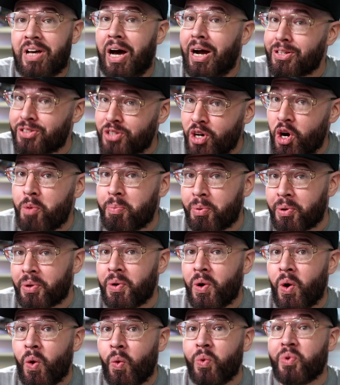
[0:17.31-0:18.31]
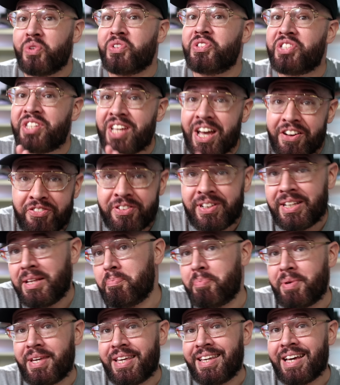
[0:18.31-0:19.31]
October will definitely
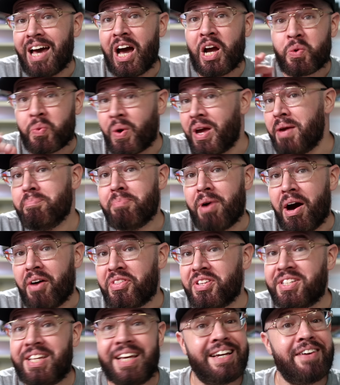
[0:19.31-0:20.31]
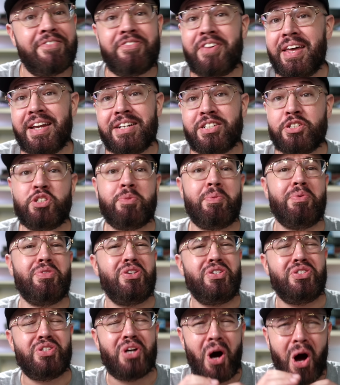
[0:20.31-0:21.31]
be a great month to take advantage of some of
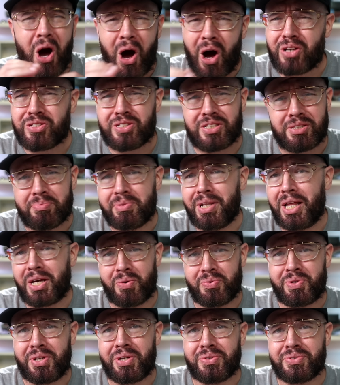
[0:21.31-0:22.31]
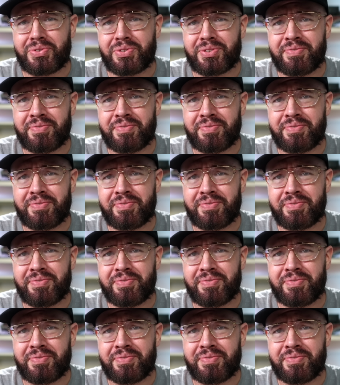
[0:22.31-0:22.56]
these awesome LEGO deals.